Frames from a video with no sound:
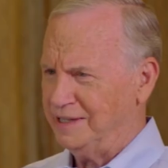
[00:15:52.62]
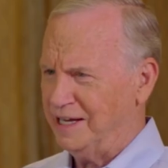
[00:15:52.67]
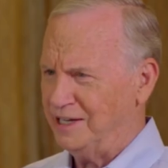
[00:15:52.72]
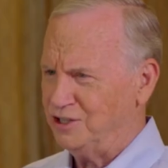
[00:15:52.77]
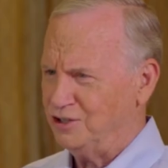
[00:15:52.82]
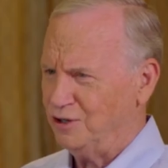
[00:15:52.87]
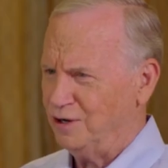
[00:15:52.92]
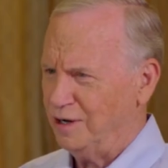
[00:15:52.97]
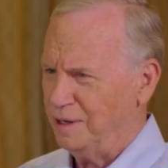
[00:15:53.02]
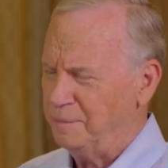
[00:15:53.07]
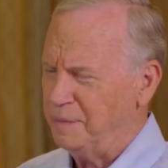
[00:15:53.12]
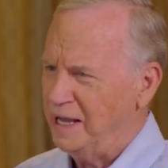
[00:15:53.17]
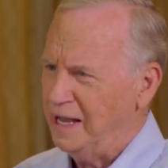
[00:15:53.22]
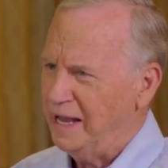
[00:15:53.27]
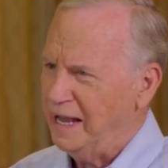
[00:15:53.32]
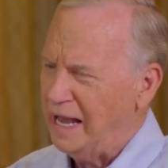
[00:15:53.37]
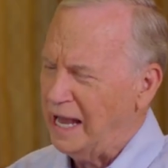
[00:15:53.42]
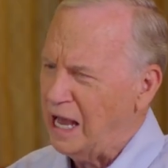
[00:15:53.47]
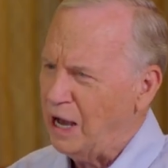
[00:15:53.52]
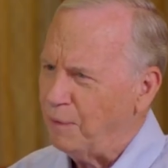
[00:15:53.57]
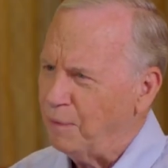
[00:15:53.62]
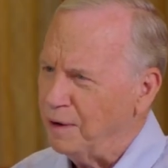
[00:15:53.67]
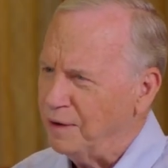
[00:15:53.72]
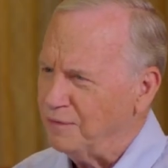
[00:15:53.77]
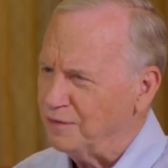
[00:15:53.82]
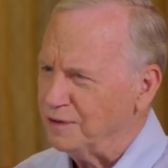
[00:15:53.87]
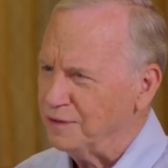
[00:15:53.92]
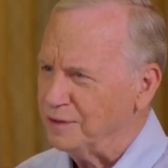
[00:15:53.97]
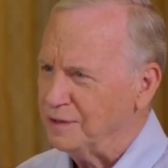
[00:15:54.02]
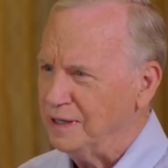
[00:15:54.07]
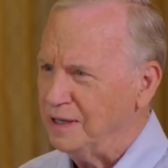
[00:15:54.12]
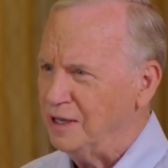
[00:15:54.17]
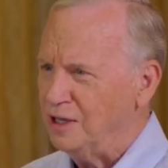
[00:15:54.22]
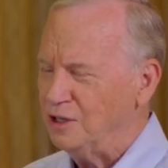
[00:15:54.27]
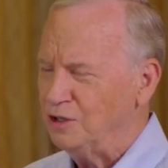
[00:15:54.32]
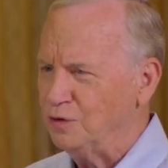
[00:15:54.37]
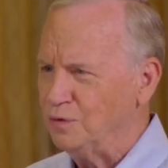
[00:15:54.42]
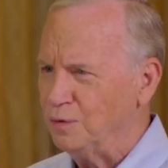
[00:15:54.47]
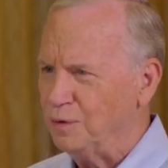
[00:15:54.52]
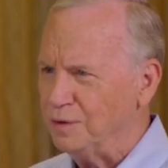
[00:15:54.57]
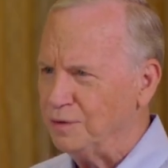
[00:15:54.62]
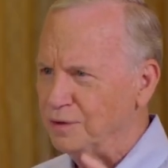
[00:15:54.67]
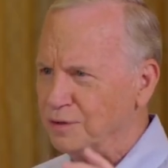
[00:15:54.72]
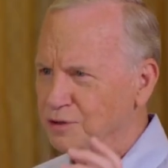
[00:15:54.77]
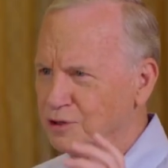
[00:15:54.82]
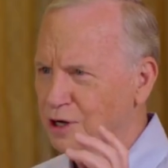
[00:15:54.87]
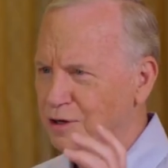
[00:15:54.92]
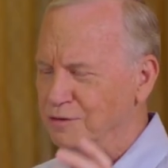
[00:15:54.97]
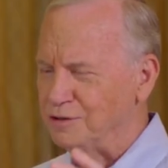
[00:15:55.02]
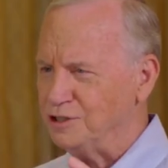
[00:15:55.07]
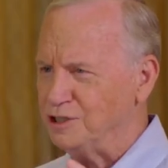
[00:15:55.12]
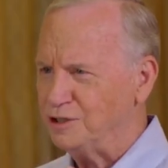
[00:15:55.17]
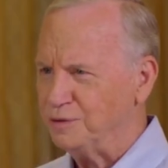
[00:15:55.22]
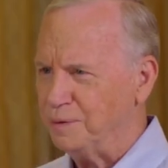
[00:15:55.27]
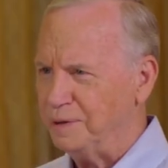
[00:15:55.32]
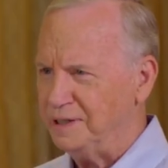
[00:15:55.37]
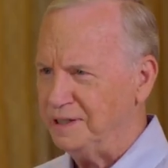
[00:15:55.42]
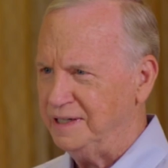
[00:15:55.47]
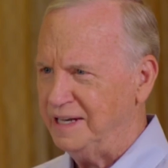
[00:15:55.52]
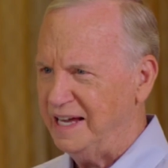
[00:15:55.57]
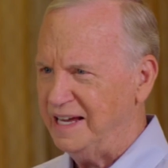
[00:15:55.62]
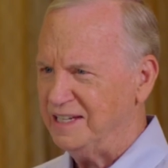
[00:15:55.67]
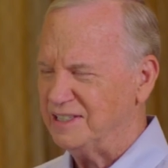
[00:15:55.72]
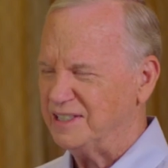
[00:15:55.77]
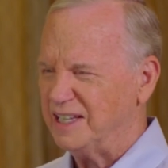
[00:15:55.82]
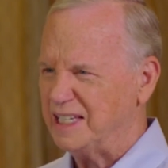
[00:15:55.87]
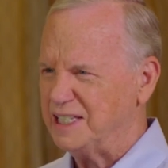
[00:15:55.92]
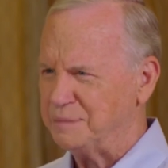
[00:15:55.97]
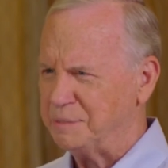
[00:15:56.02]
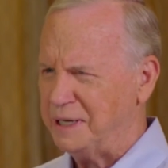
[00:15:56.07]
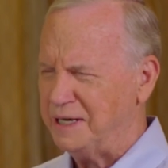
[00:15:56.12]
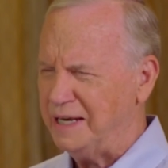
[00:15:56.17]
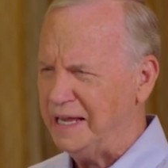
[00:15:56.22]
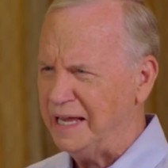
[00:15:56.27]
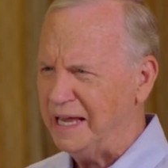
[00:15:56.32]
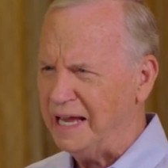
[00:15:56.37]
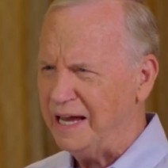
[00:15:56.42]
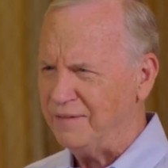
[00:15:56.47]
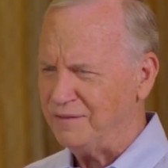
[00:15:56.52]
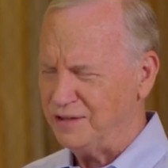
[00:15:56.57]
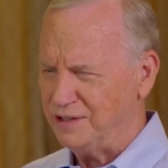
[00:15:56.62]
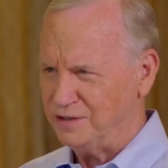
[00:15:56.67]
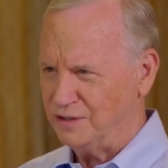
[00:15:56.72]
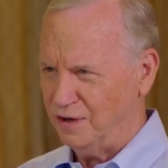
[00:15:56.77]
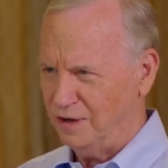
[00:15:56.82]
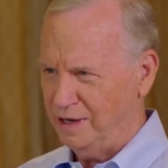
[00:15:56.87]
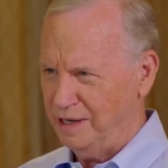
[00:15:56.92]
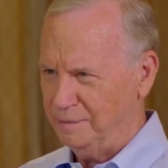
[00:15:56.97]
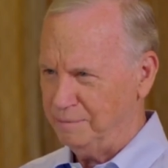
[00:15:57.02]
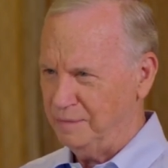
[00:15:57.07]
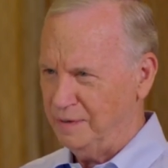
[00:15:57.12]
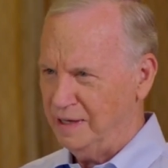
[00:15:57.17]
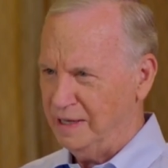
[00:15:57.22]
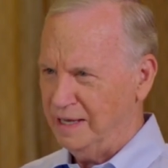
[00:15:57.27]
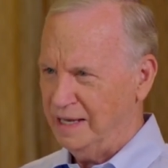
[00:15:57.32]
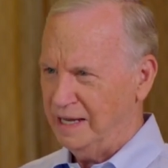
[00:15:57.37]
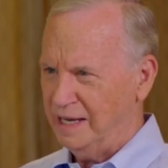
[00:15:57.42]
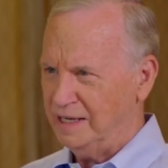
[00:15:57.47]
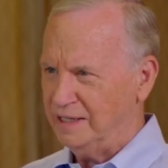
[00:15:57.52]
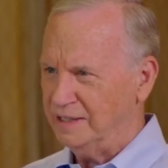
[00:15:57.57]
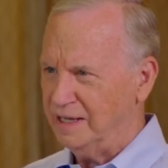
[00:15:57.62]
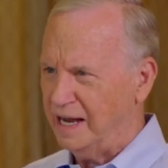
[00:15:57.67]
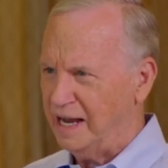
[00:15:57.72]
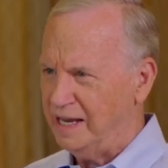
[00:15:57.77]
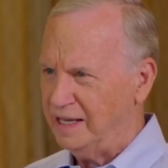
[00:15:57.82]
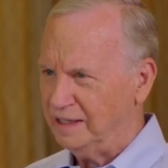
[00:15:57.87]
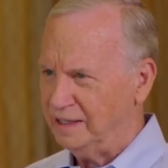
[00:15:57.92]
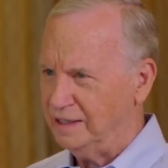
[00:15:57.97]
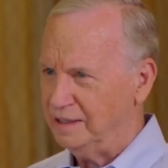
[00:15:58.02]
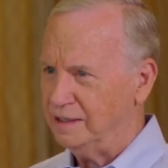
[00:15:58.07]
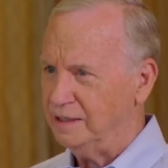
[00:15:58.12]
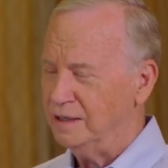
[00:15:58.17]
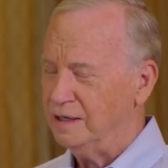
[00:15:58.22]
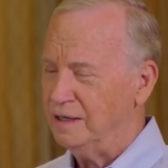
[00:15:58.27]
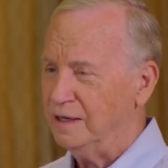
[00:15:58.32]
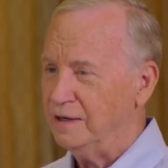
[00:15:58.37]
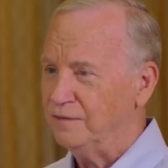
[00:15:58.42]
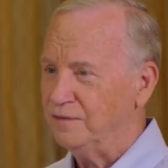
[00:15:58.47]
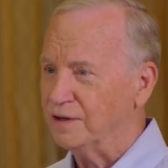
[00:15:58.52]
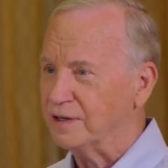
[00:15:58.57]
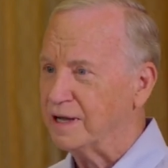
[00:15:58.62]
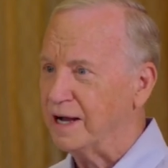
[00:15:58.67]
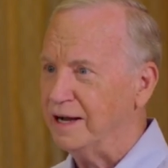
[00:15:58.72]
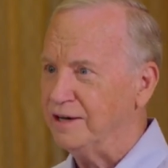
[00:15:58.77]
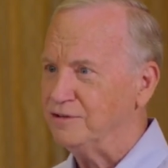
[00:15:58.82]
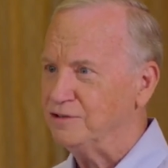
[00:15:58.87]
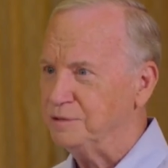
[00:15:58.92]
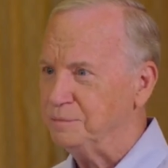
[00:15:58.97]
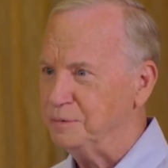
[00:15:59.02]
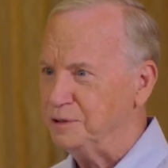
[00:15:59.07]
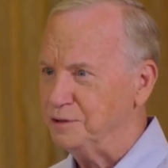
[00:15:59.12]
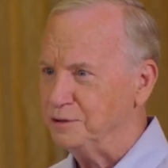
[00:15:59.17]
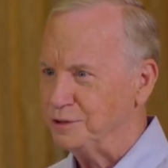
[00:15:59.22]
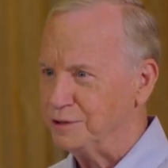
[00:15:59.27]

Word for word: waste, and fraud, the American middle class has not had a real raise in 15 years.